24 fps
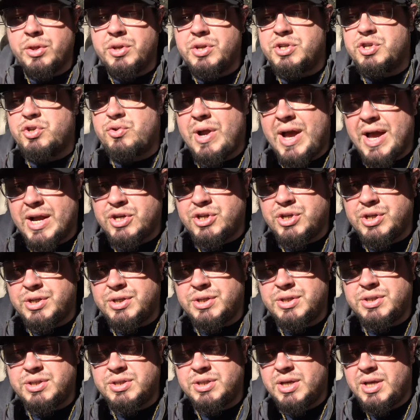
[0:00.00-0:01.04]
the
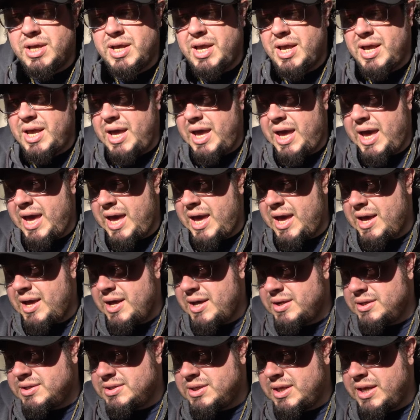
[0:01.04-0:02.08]
distractions,
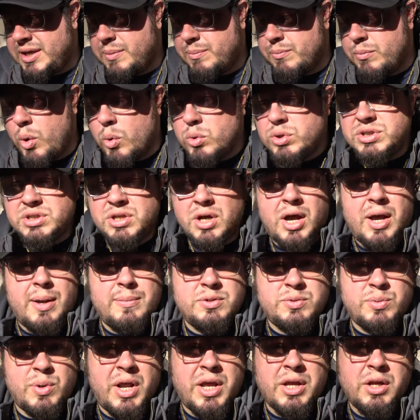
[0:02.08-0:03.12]
and like most
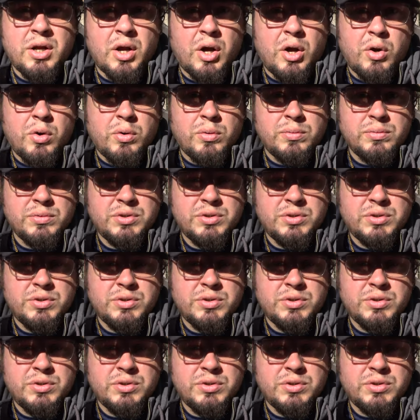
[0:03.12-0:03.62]
times when I go